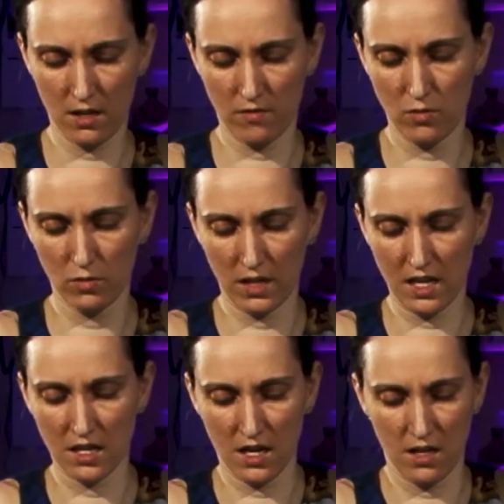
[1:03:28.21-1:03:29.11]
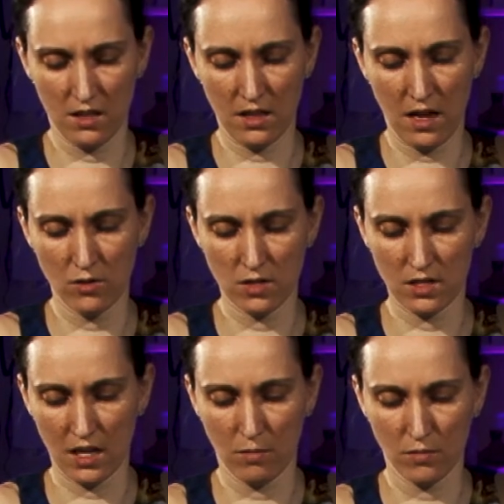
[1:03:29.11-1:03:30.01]
If you don't like it, now's the
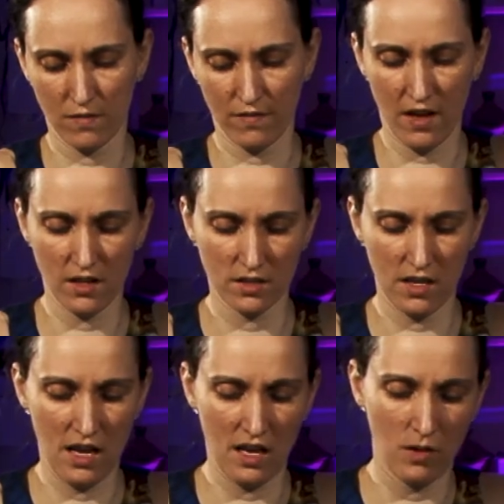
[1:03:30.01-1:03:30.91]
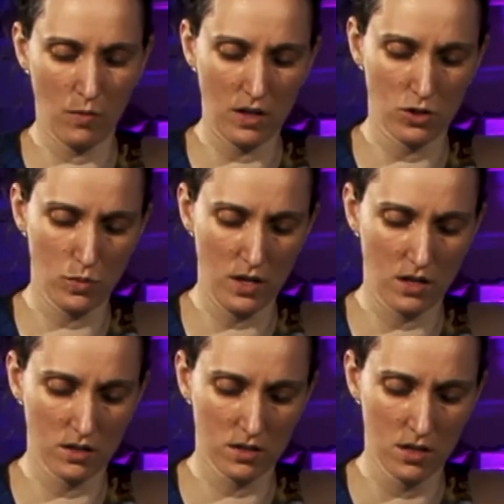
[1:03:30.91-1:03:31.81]
time to fix any wee
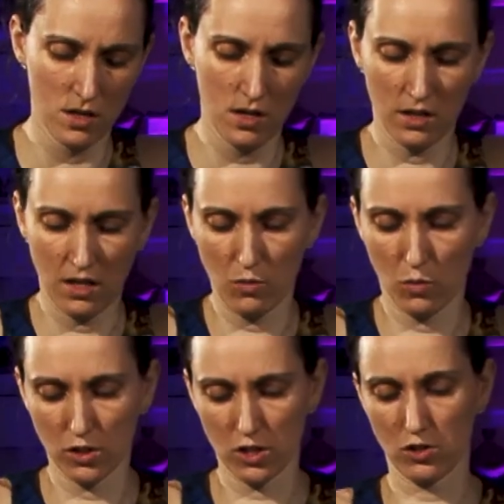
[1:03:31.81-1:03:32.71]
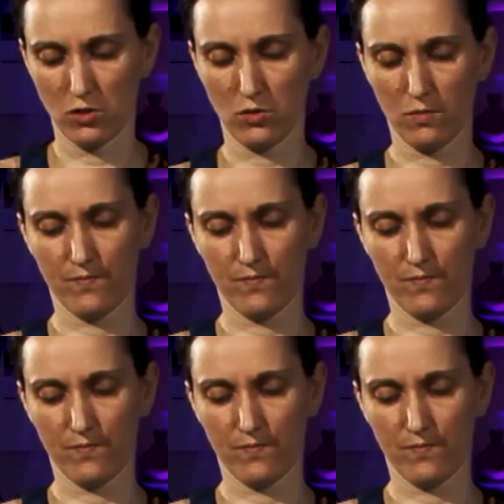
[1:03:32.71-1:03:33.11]
tweaks that you want to do.